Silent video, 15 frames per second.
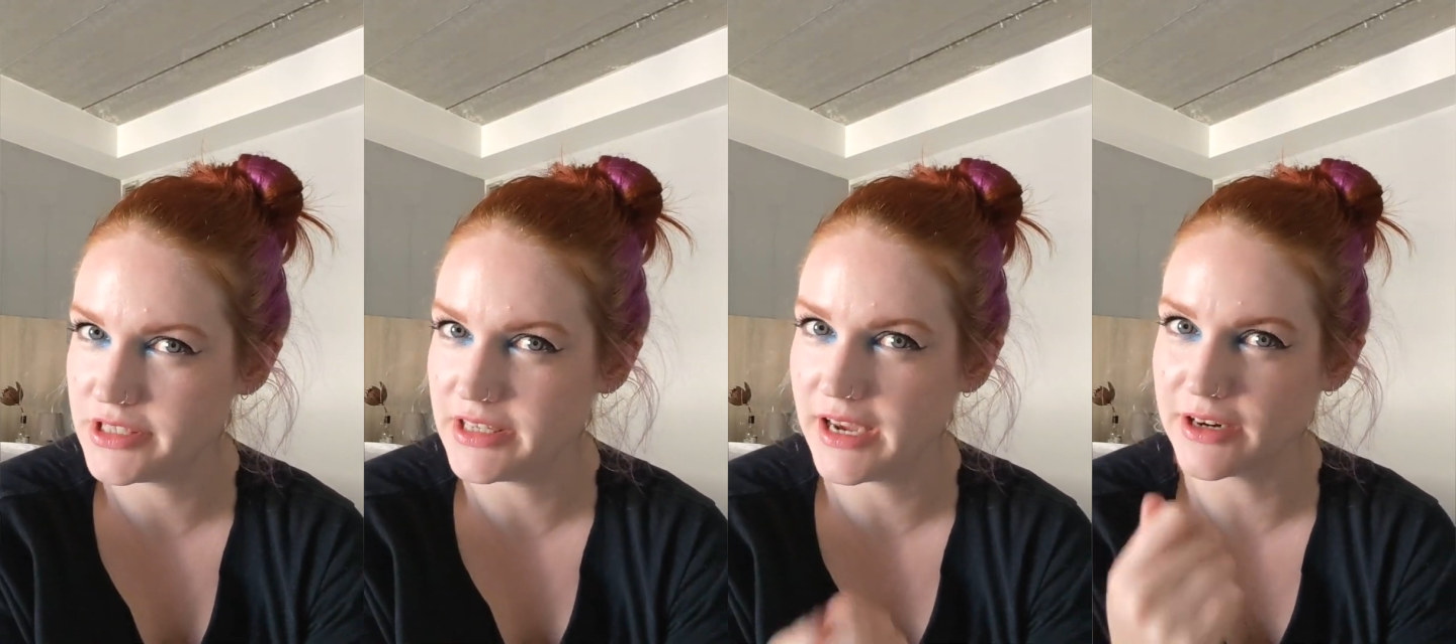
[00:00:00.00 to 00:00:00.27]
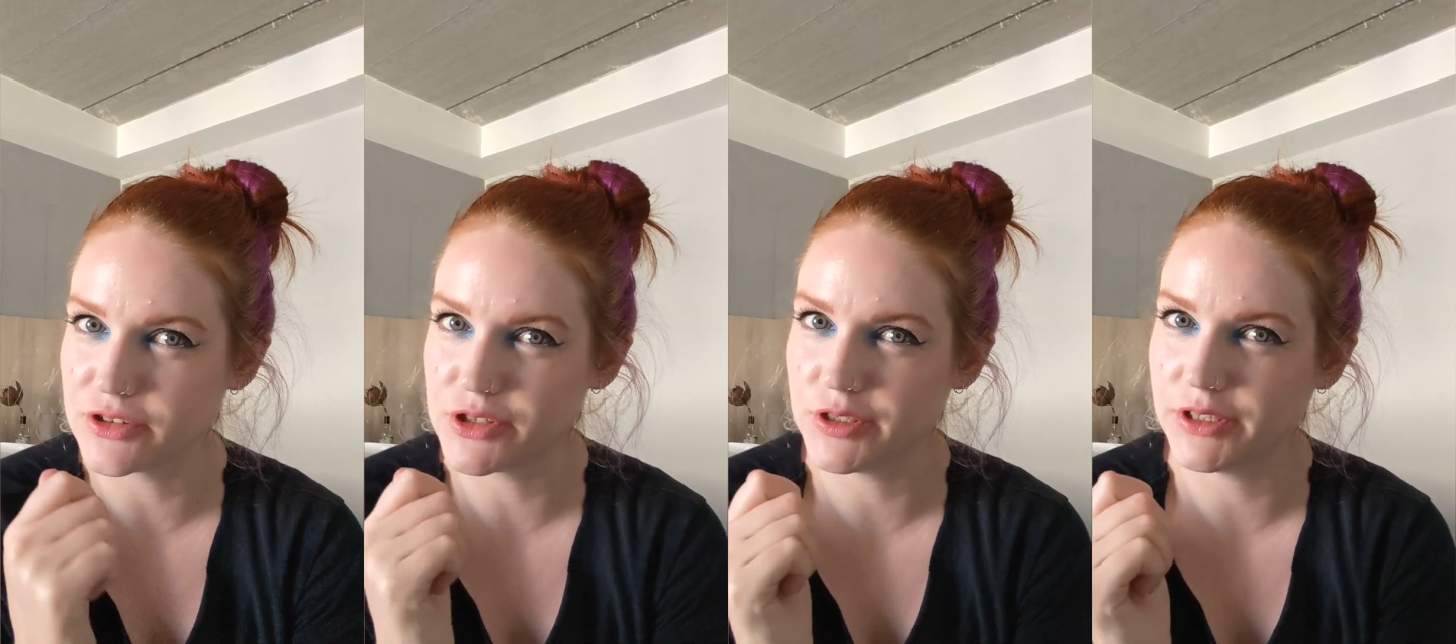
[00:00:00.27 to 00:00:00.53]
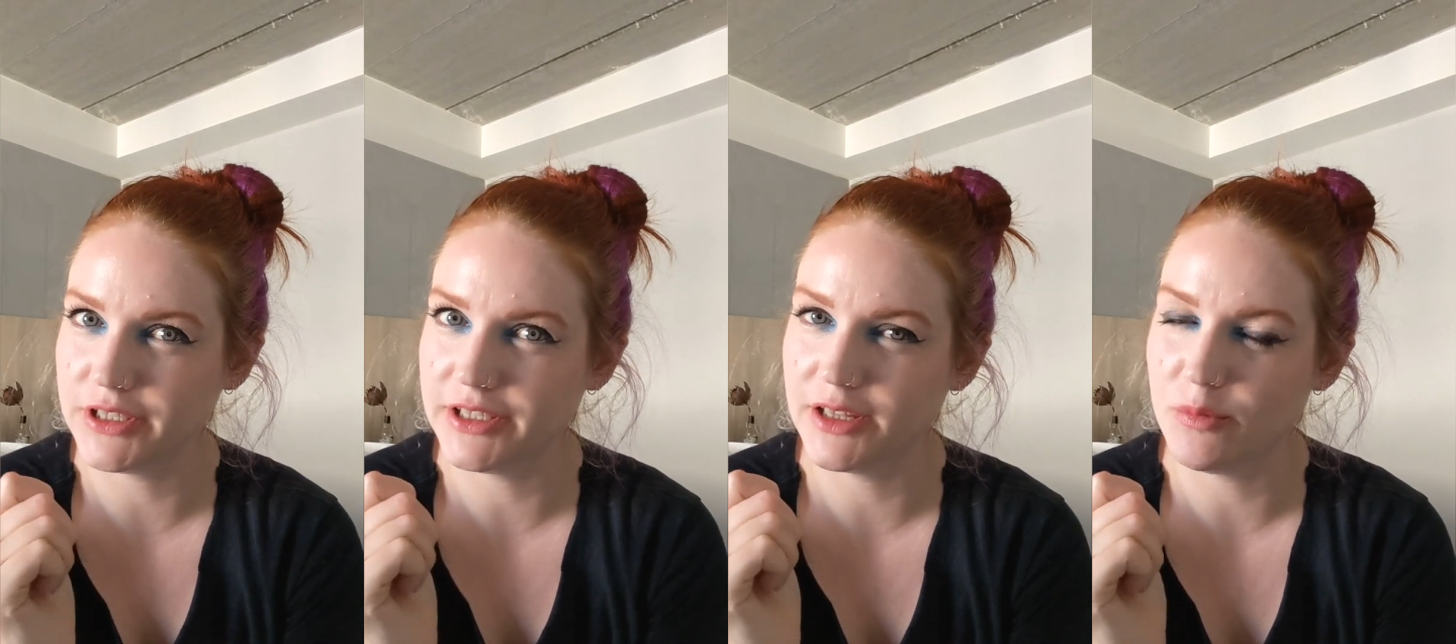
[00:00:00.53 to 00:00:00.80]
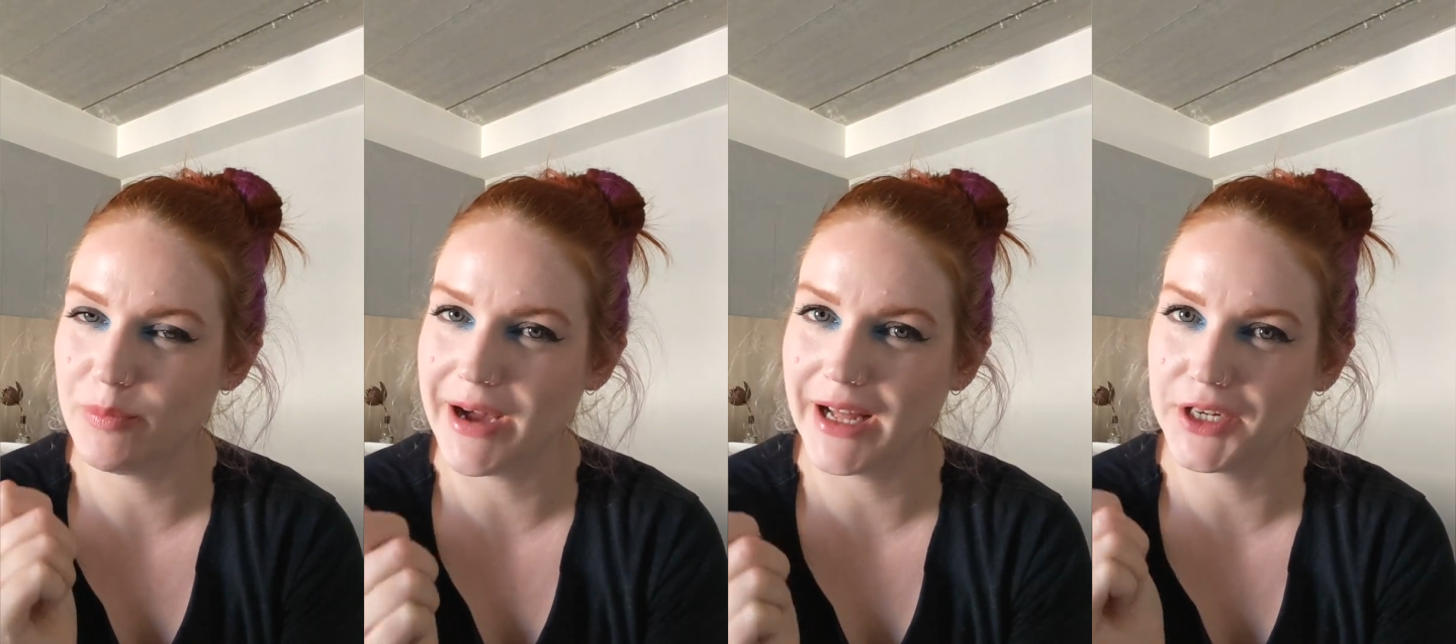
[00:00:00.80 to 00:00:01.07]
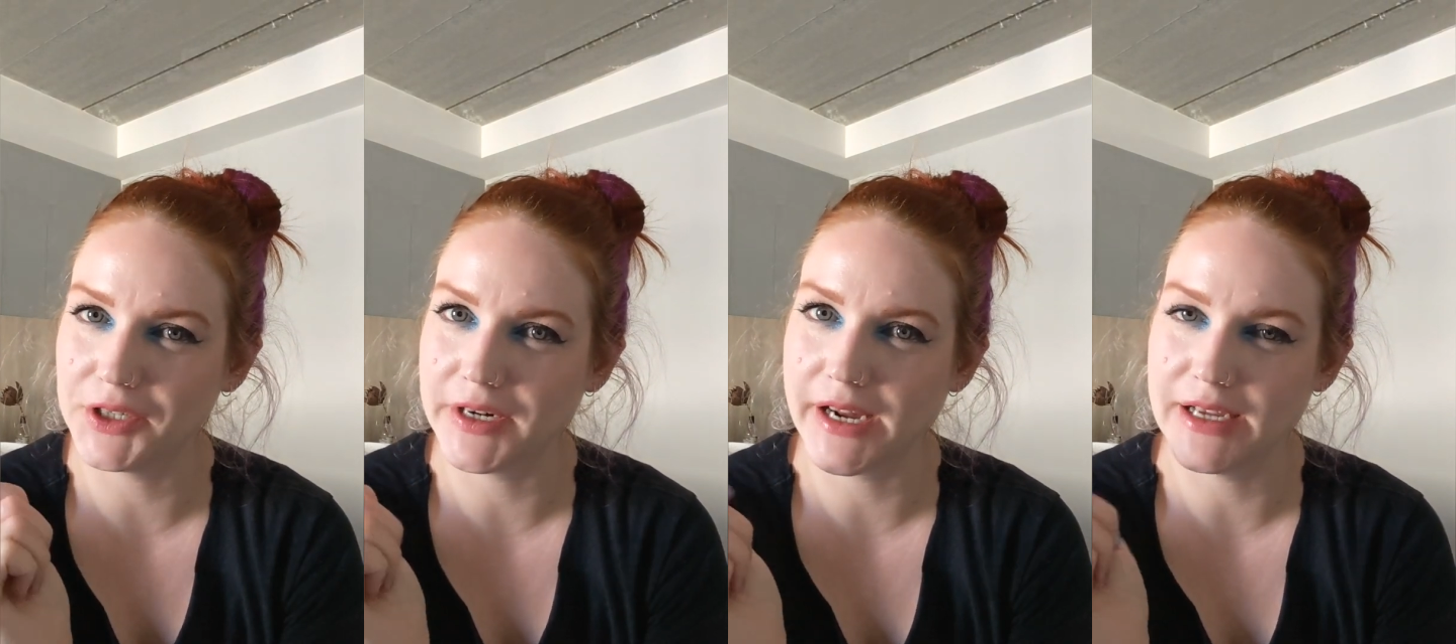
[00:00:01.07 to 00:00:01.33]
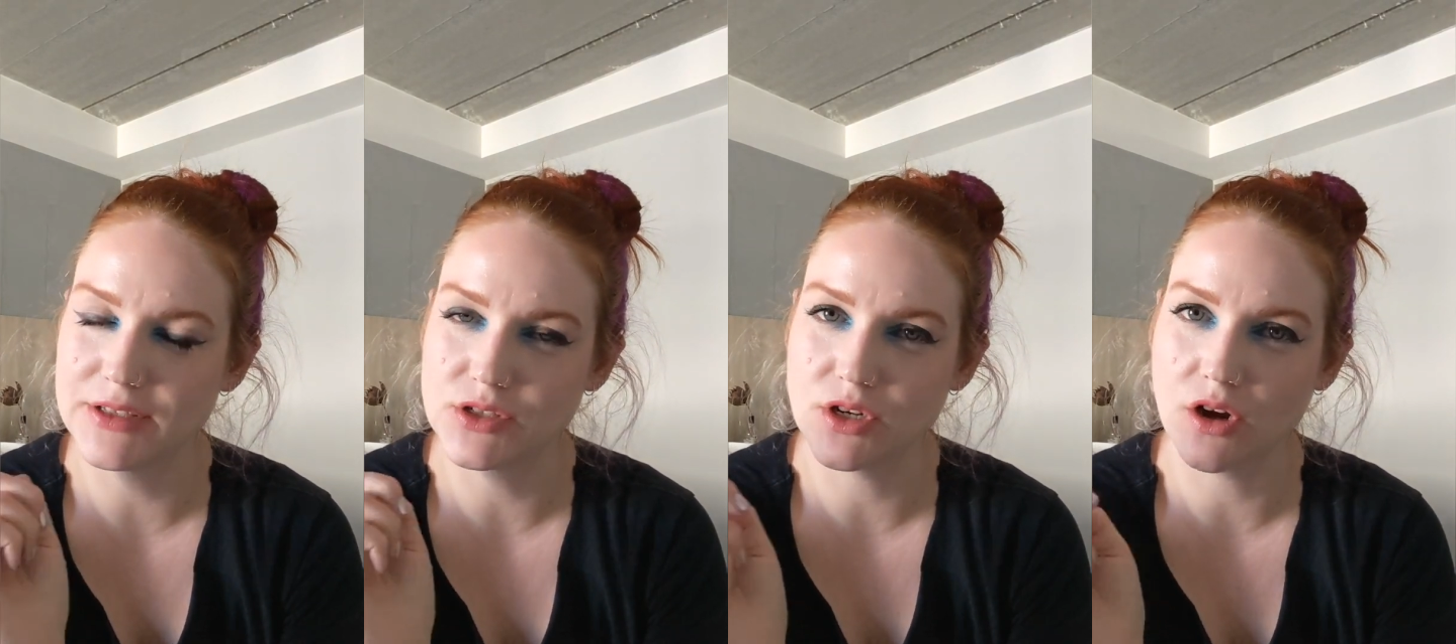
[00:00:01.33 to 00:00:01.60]
It actually, the battery
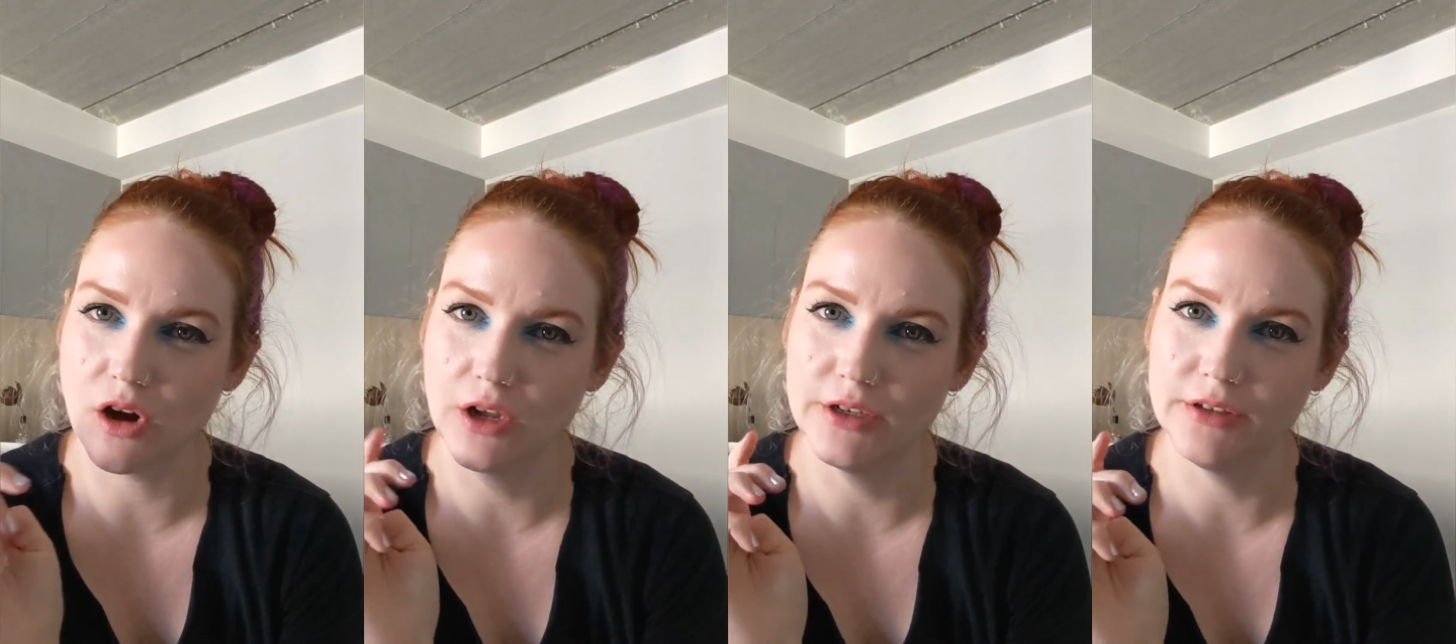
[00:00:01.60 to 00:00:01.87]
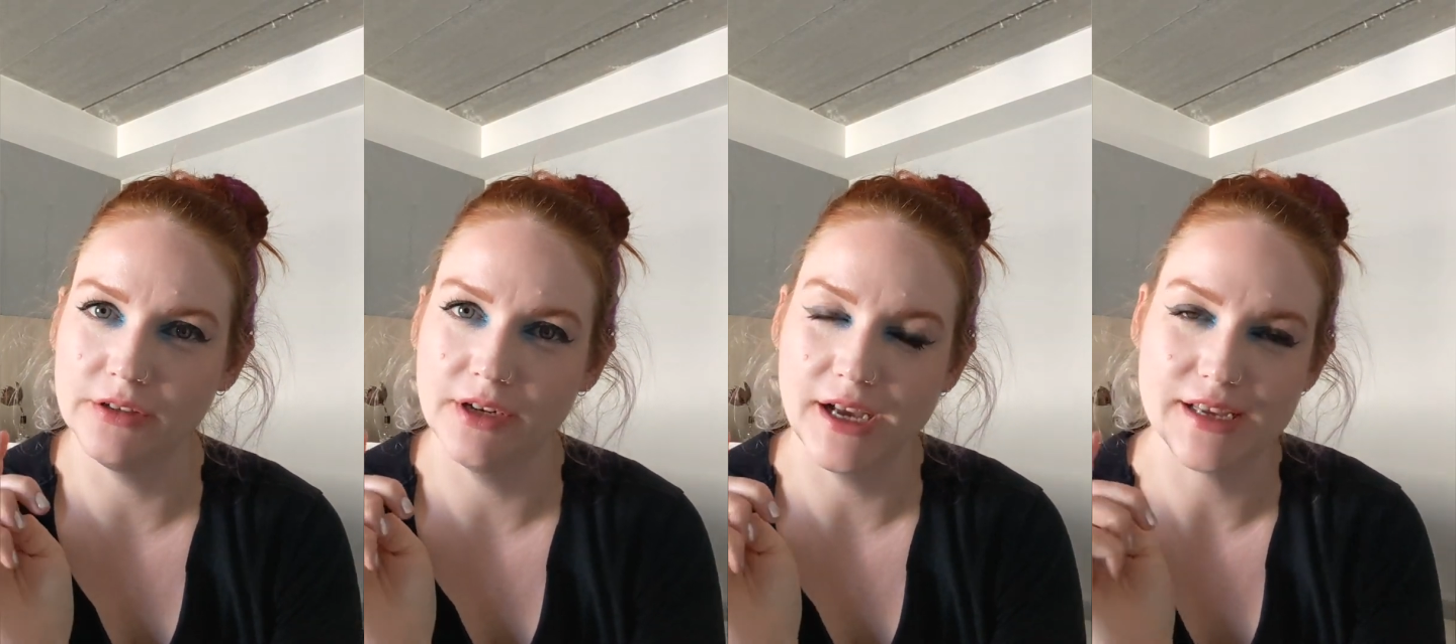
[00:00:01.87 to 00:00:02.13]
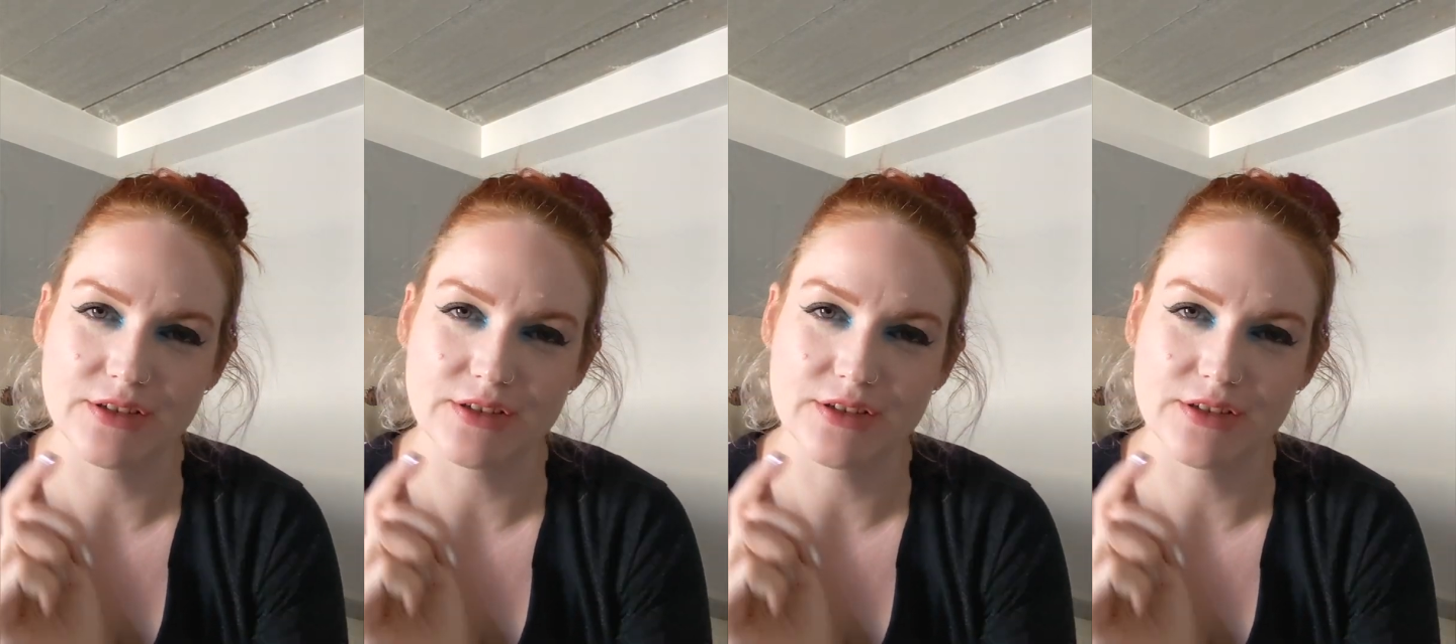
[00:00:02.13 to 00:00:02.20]
has gone